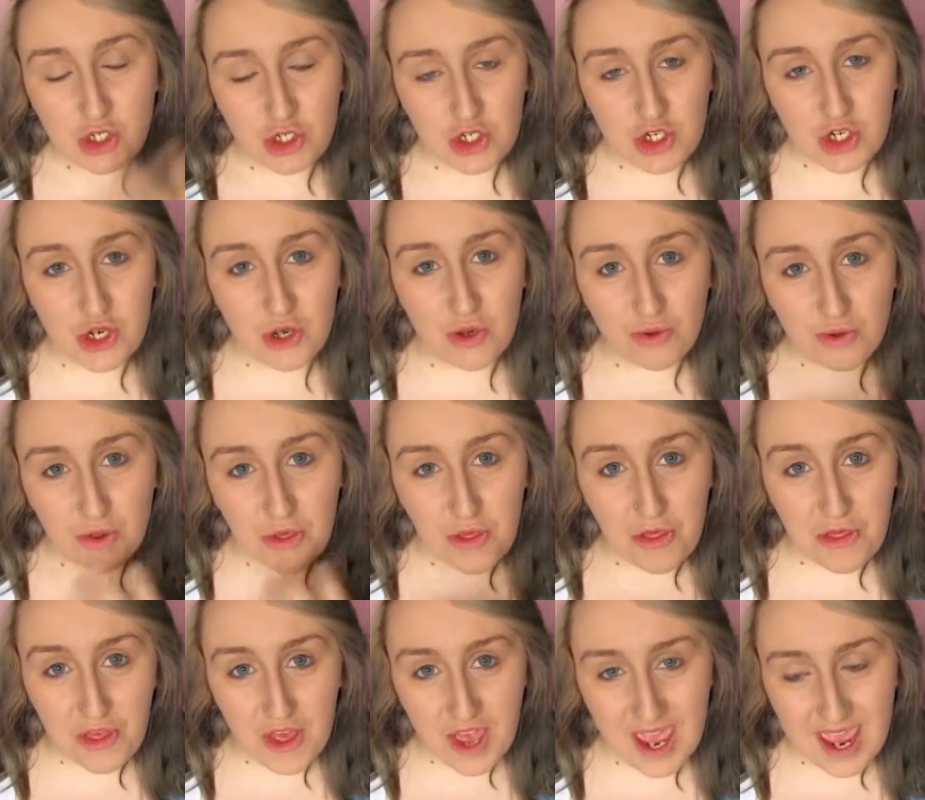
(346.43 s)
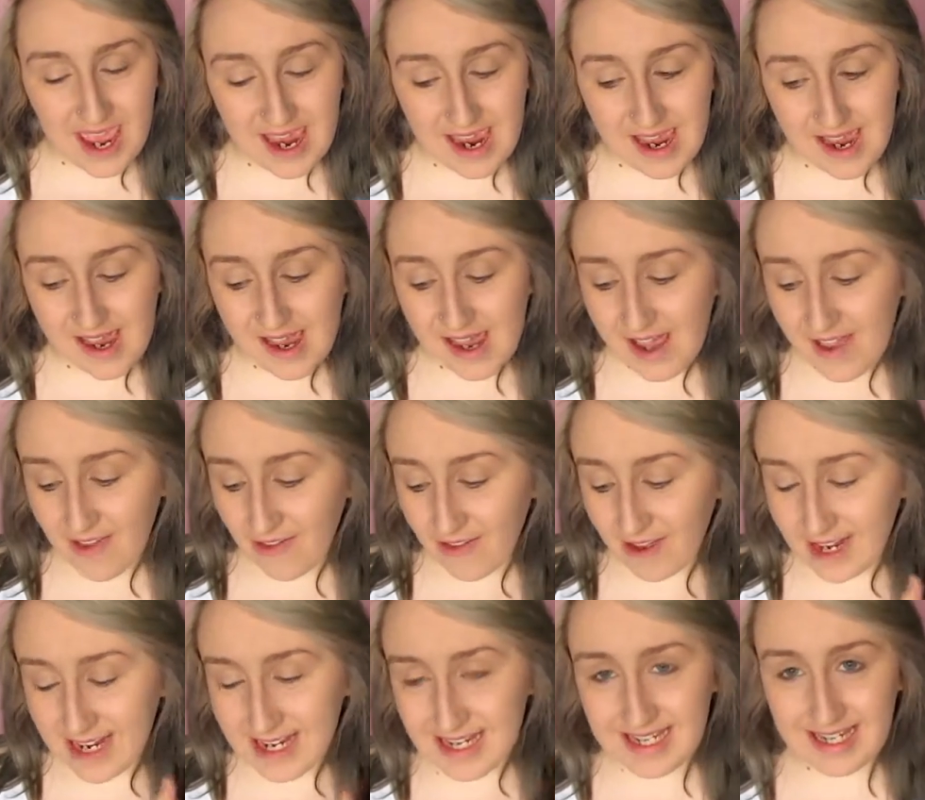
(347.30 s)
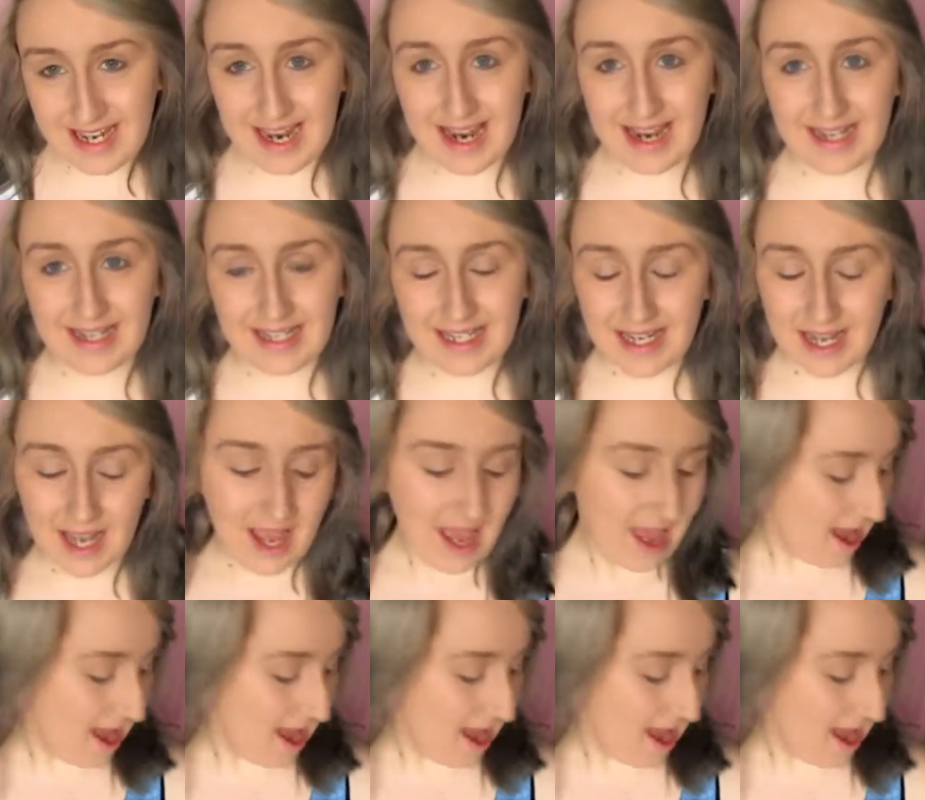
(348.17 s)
do the thing that it did,